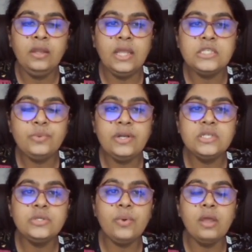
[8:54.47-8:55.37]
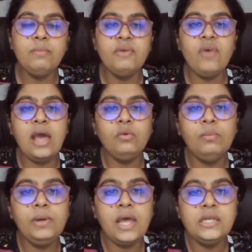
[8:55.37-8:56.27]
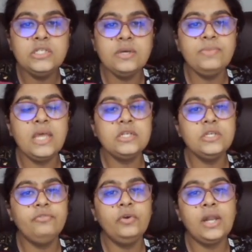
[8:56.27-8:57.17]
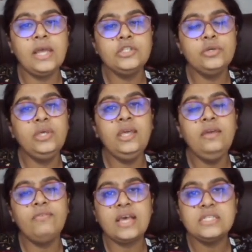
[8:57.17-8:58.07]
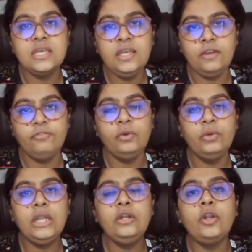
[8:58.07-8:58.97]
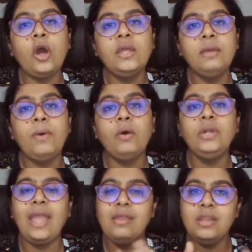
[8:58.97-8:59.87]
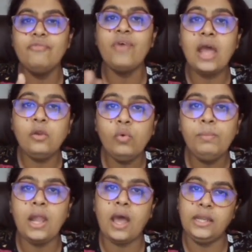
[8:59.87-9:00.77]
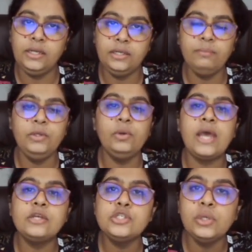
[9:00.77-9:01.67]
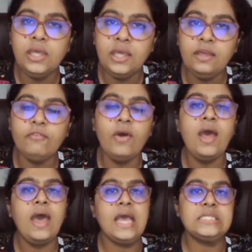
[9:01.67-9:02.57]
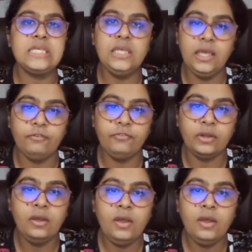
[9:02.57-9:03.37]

Next one, describe a valuable item that you would like to give as a gift. You need to talk about any valuable item you like to give as a gift.